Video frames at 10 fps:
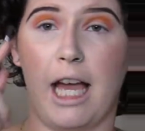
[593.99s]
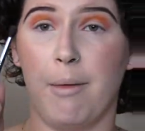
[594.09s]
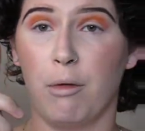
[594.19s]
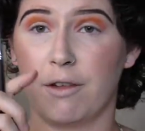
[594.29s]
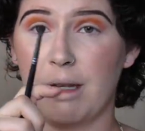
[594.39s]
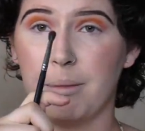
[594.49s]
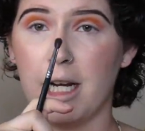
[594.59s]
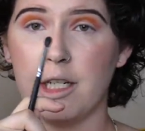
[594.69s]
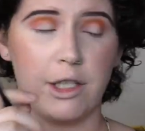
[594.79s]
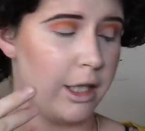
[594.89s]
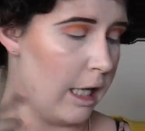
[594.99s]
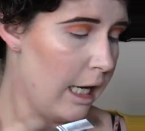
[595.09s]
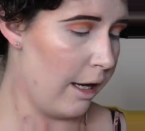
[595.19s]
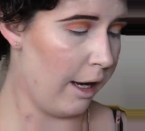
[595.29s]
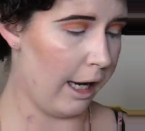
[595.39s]
that Morphe brush
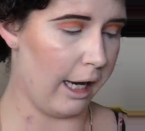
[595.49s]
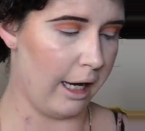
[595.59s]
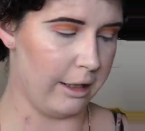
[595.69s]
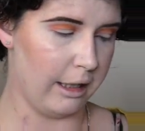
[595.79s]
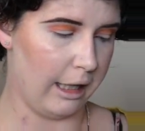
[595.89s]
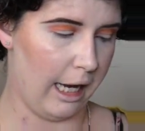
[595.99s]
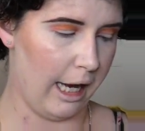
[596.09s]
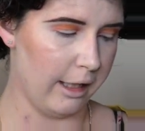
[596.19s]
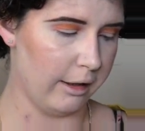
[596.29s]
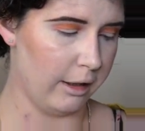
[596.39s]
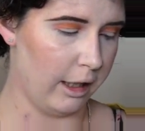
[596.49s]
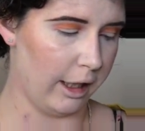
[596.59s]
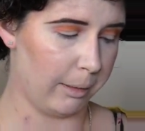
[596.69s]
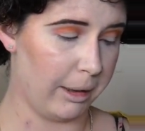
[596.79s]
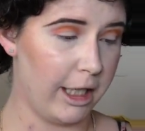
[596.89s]
and that
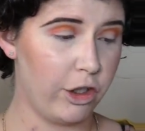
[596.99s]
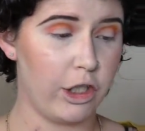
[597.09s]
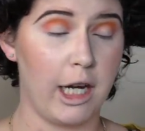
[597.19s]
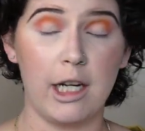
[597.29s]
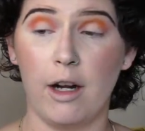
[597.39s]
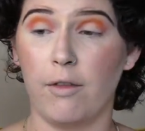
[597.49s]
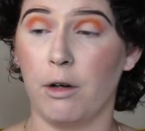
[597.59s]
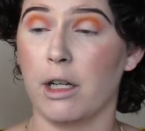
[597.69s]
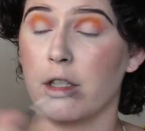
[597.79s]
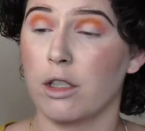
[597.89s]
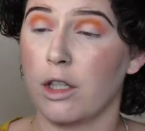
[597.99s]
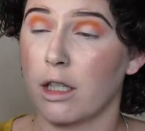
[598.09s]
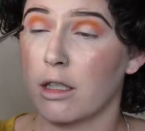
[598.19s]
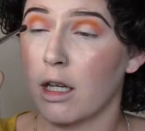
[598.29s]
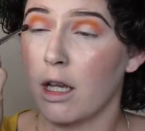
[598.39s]
other peach shade, I'm going to
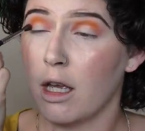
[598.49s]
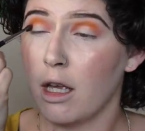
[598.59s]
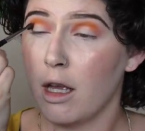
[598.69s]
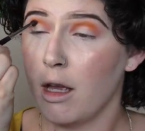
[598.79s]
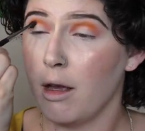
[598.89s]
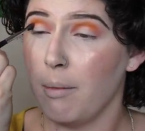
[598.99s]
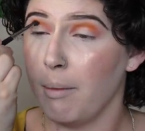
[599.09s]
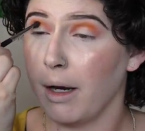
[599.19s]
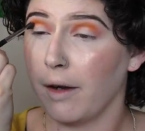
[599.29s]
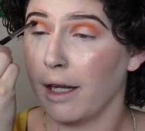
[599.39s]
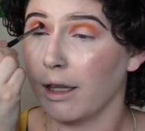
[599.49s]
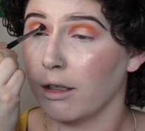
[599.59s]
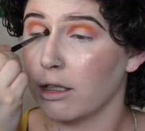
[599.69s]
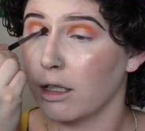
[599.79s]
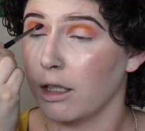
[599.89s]
just marry
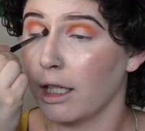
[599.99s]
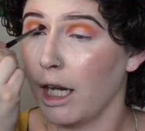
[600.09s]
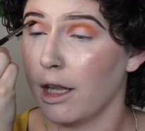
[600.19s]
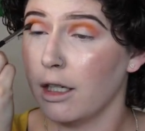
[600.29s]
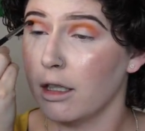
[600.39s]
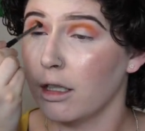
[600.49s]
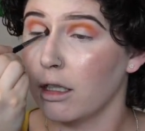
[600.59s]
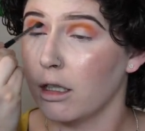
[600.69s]
those two together.